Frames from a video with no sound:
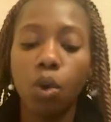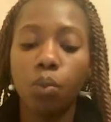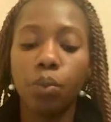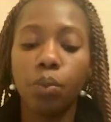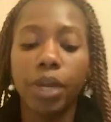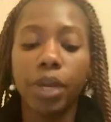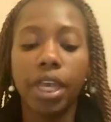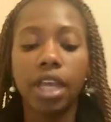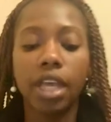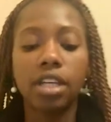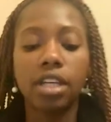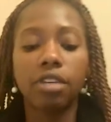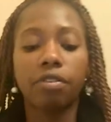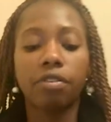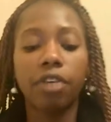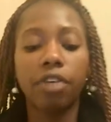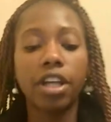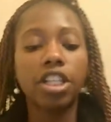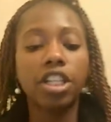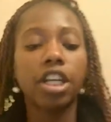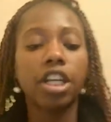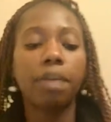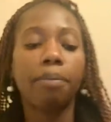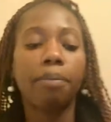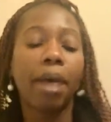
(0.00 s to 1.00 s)
We can
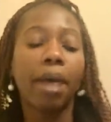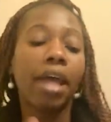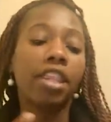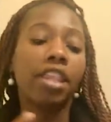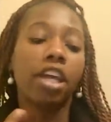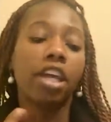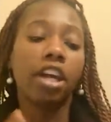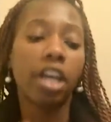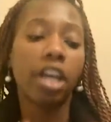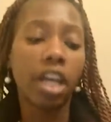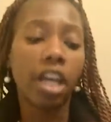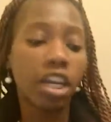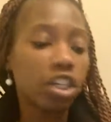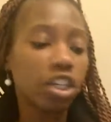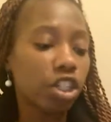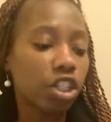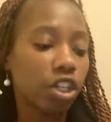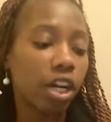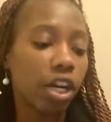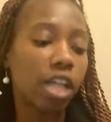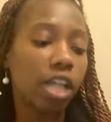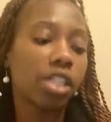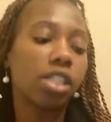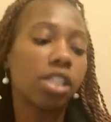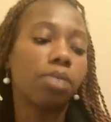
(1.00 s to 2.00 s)
differentiate by their
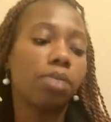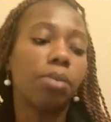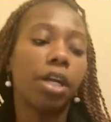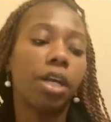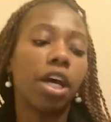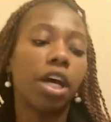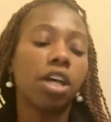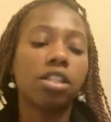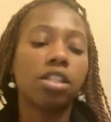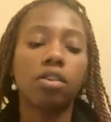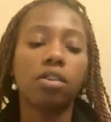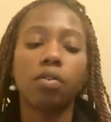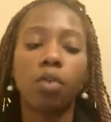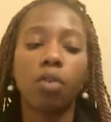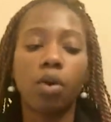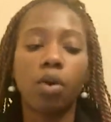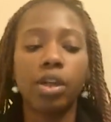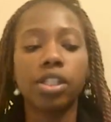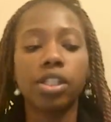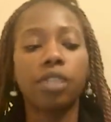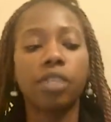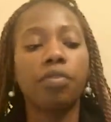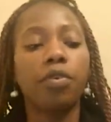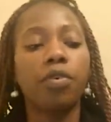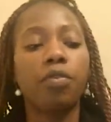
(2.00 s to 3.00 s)
interest, because of
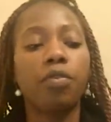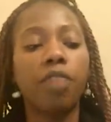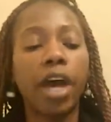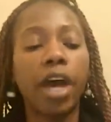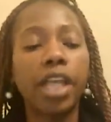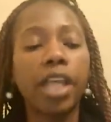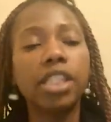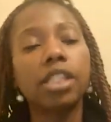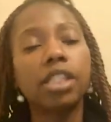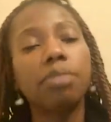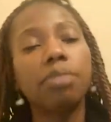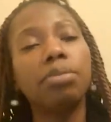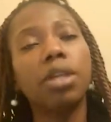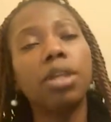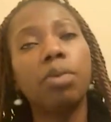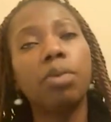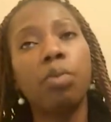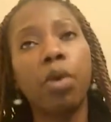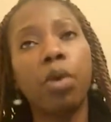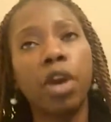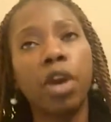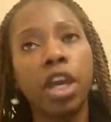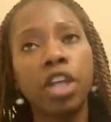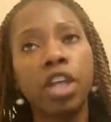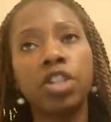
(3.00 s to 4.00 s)
course if you find something
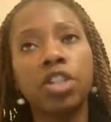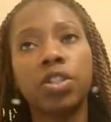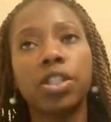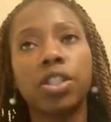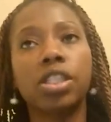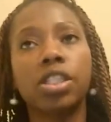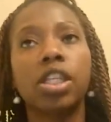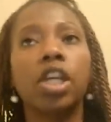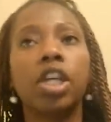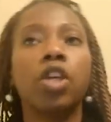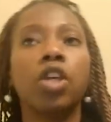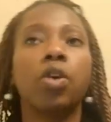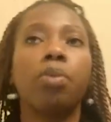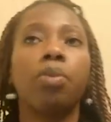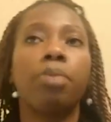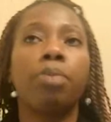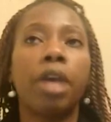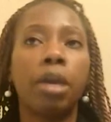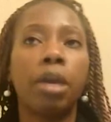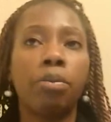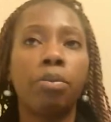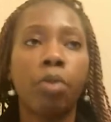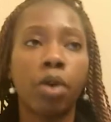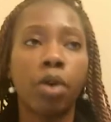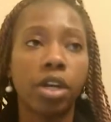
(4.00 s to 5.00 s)
more interesting, you'll
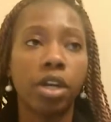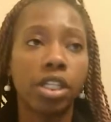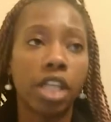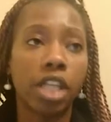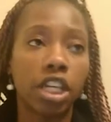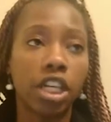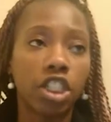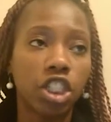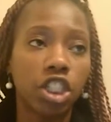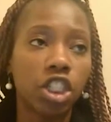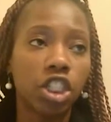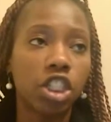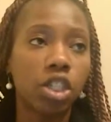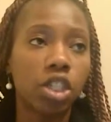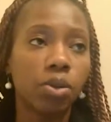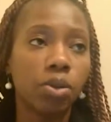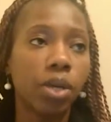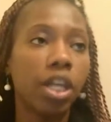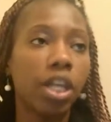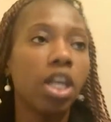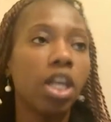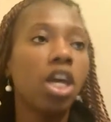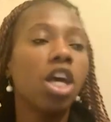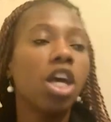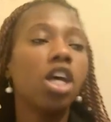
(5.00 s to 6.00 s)
pay more attention to
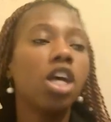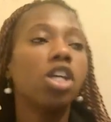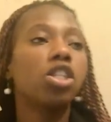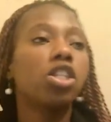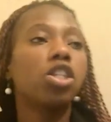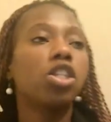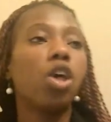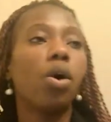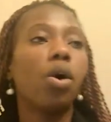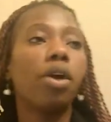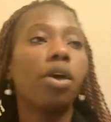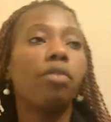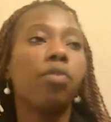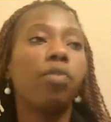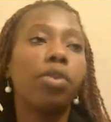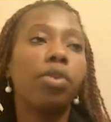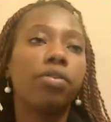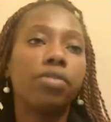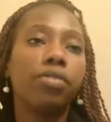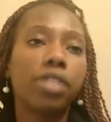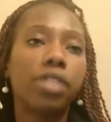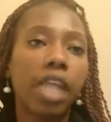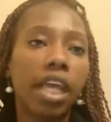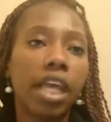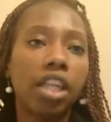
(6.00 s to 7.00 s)
it. So if
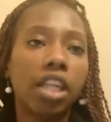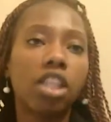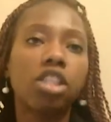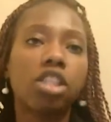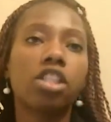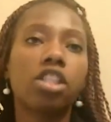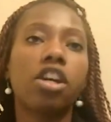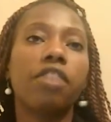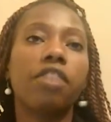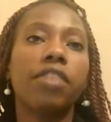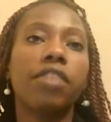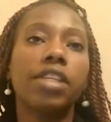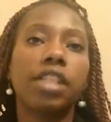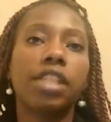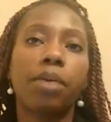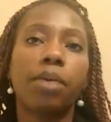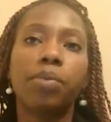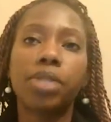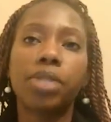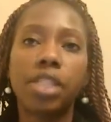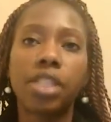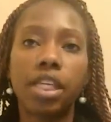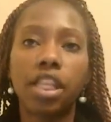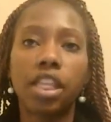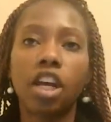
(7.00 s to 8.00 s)
we've taken the surveys and
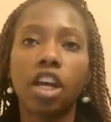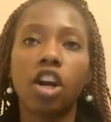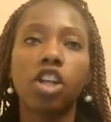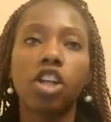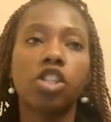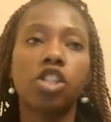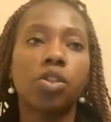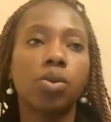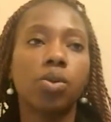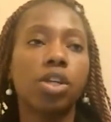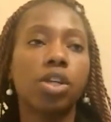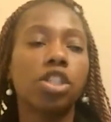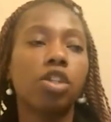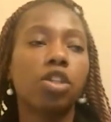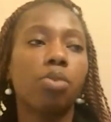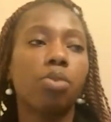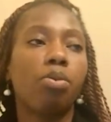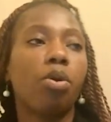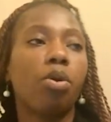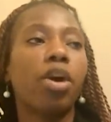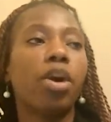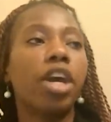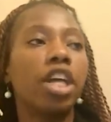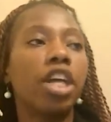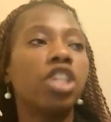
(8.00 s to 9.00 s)
we see that our students are
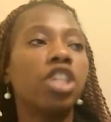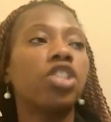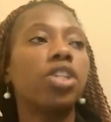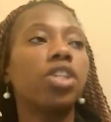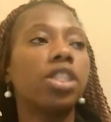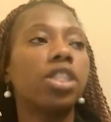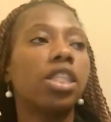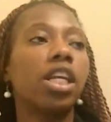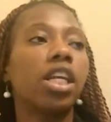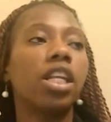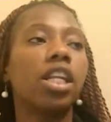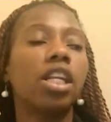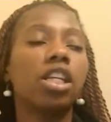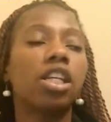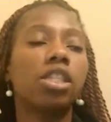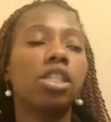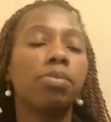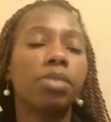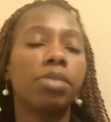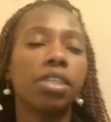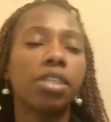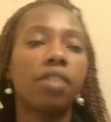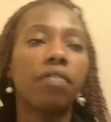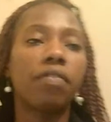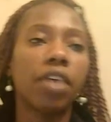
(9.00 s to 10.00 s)
more interested in a
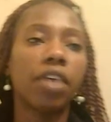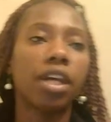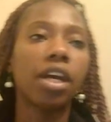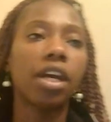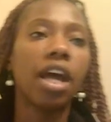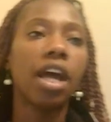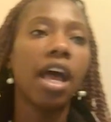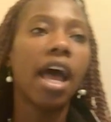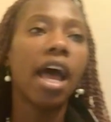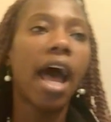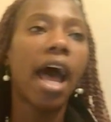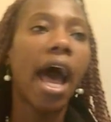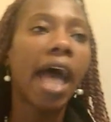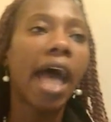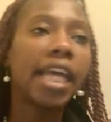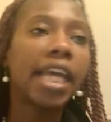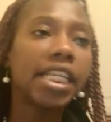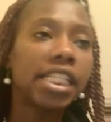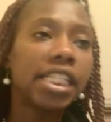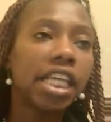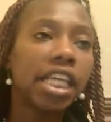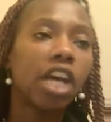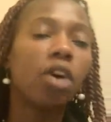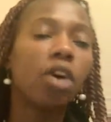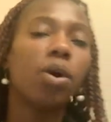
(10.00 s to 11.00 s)
specific
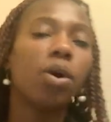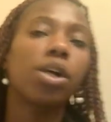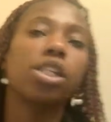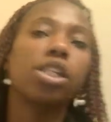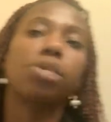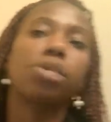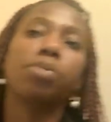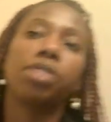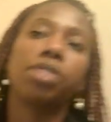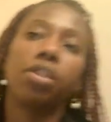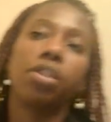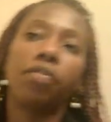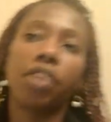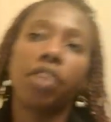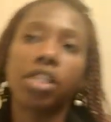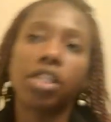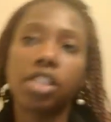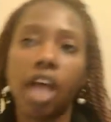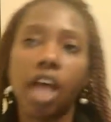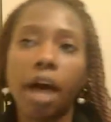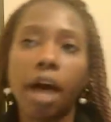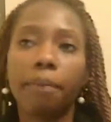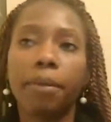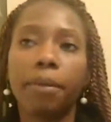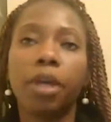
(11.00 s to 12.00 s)
idea or a specific
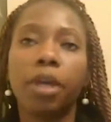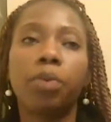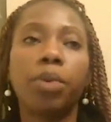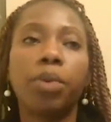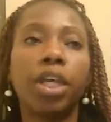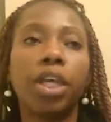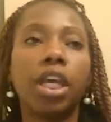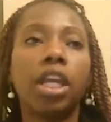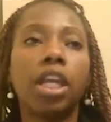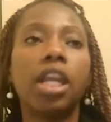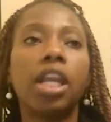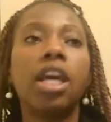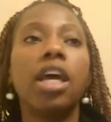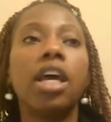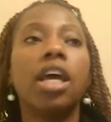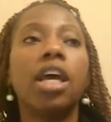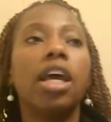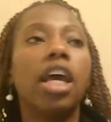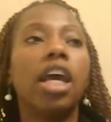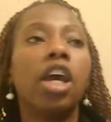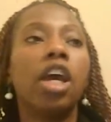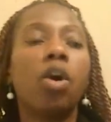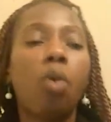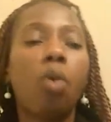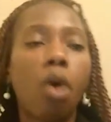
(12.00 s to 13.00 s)
topic, we can
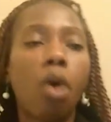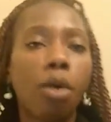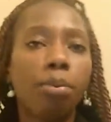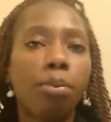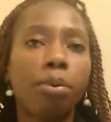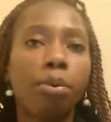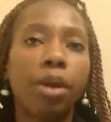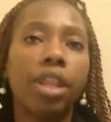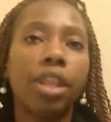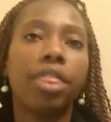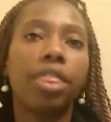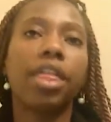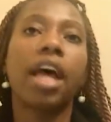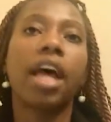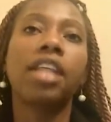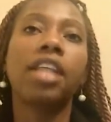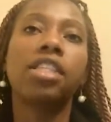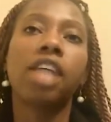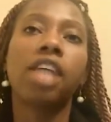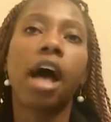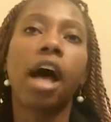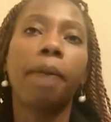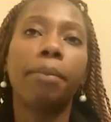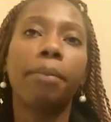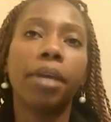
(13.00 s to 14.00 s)
incorporate that
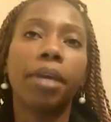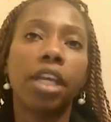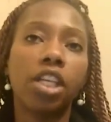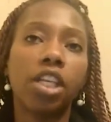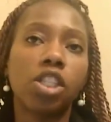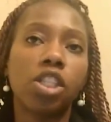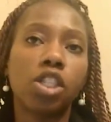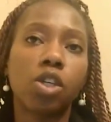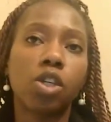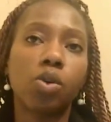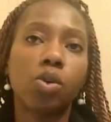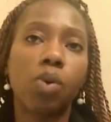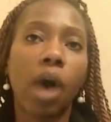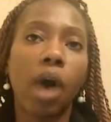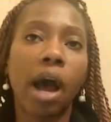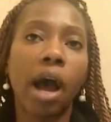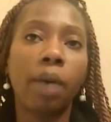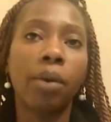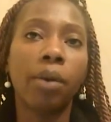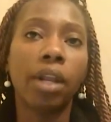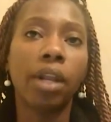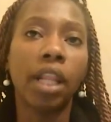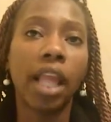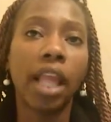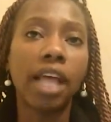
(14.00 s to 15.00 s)
topic into
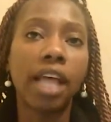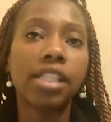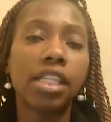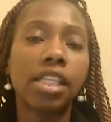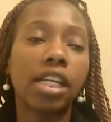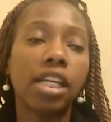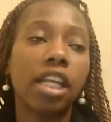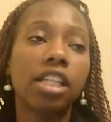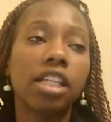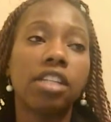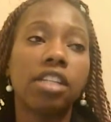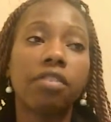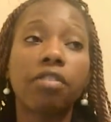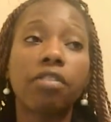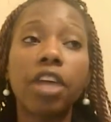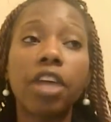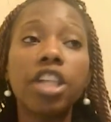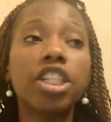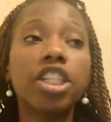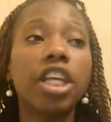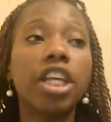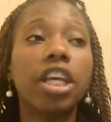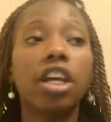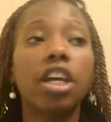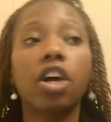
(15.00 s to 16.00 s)
our lesson and
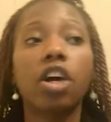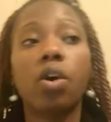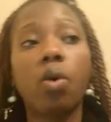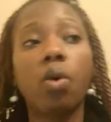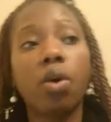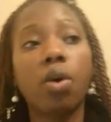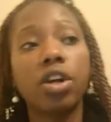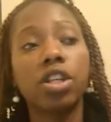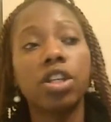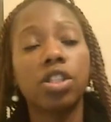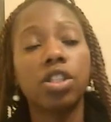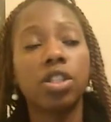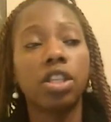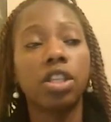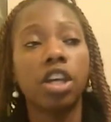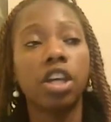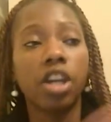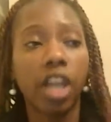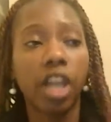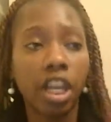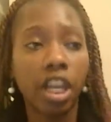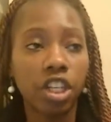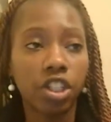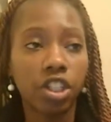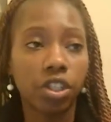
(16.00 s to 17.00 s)
differentiate it according to their
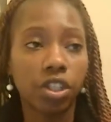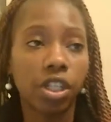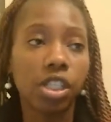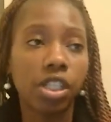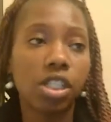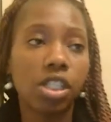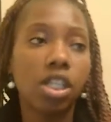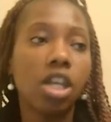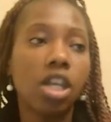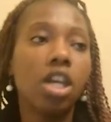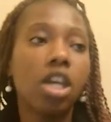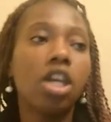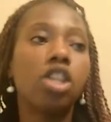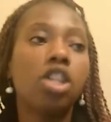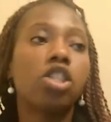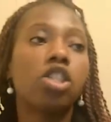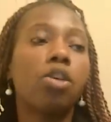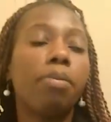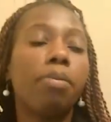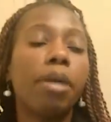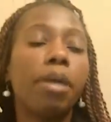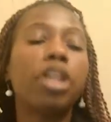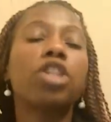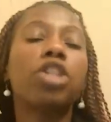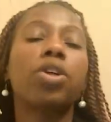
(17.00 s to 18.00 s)
interests
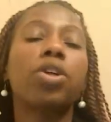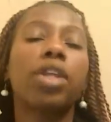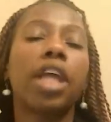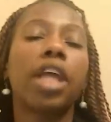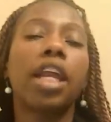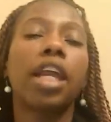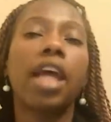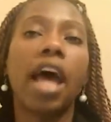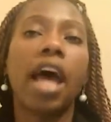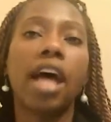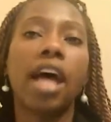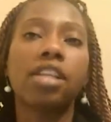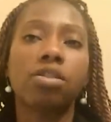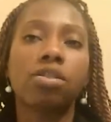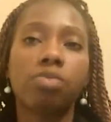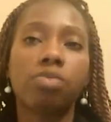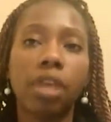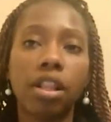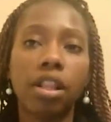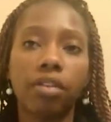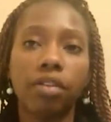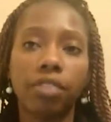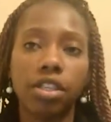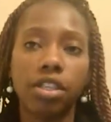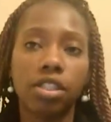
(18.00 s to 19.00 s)
to make sure that it has
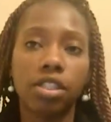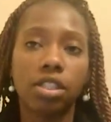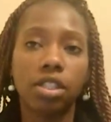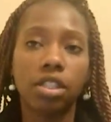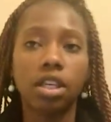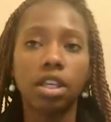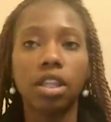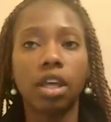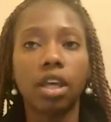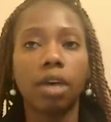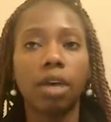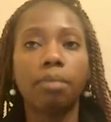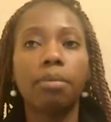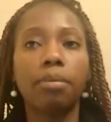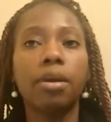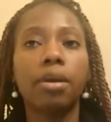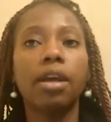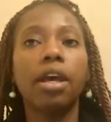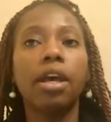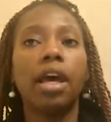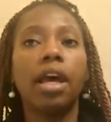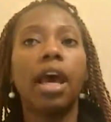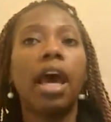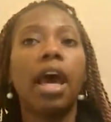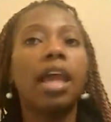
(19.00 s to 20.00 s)
relevance to them.
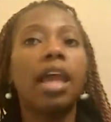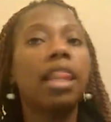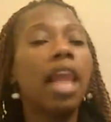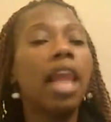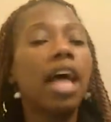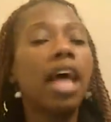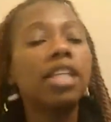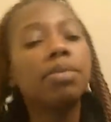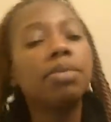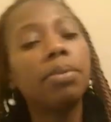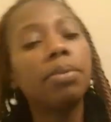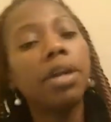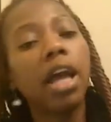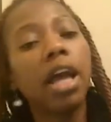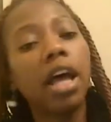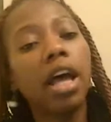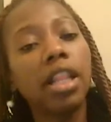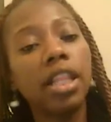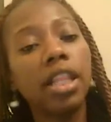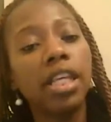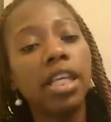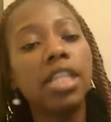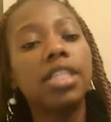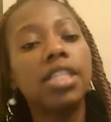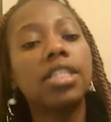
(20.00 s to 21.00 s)
And last but
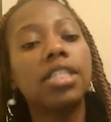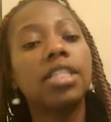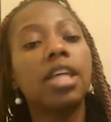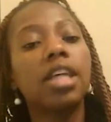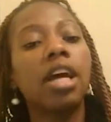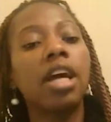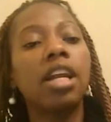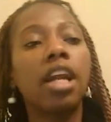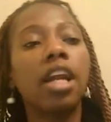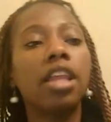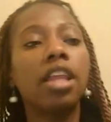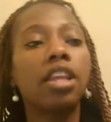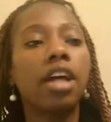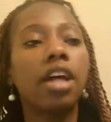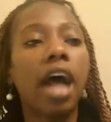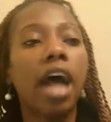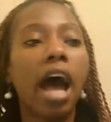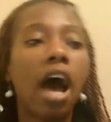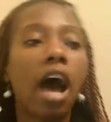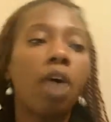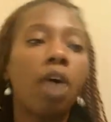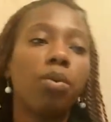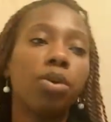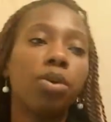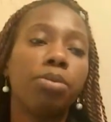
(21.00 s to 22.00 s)
not least, another
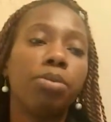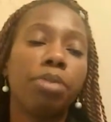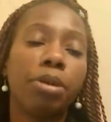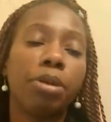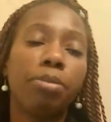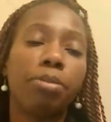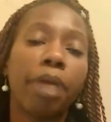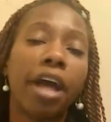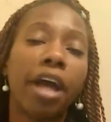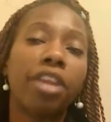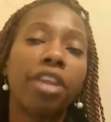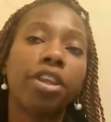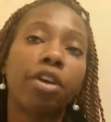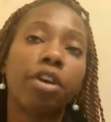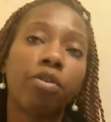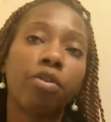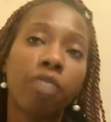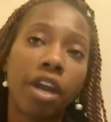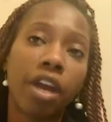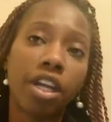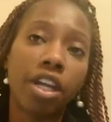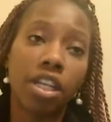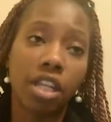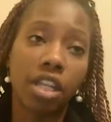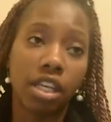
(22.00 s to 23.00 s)
how would be by their
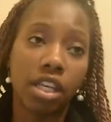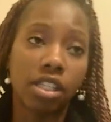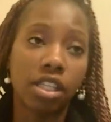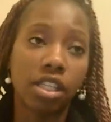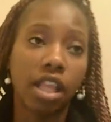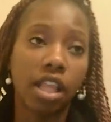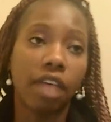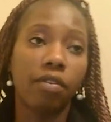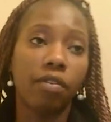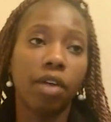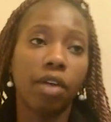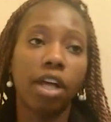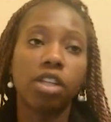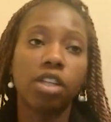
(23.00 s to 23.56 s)
readiness level.